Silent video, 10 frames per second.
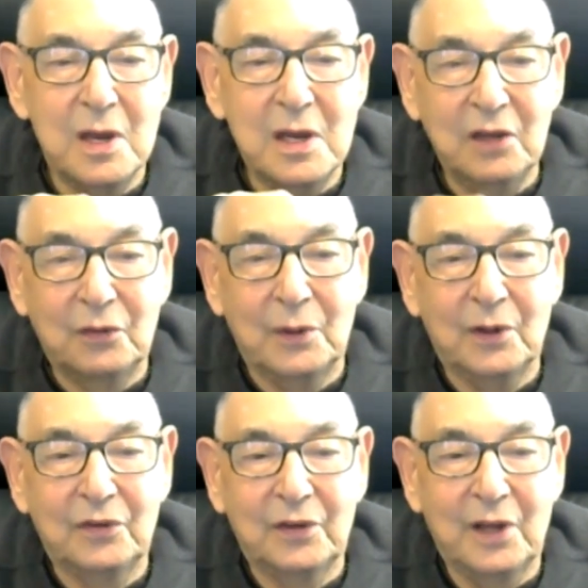
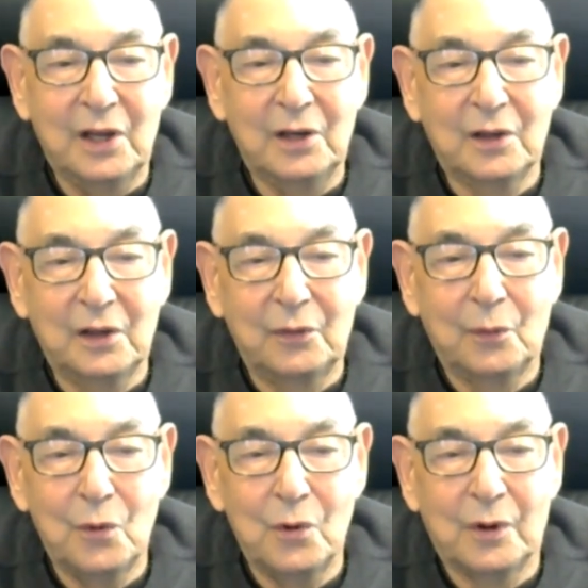Israel is handling this
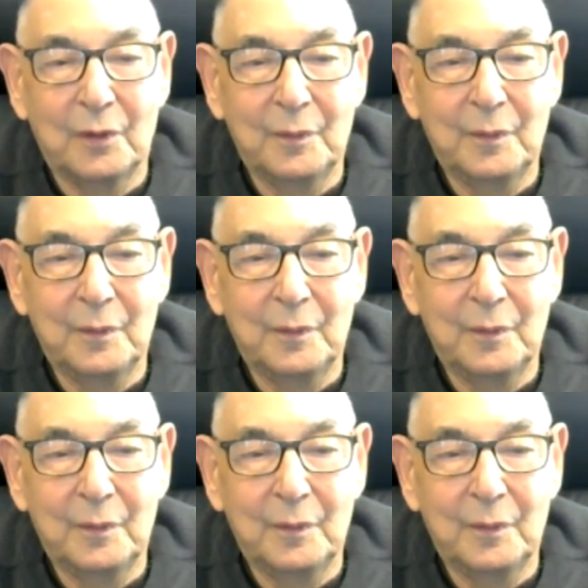war.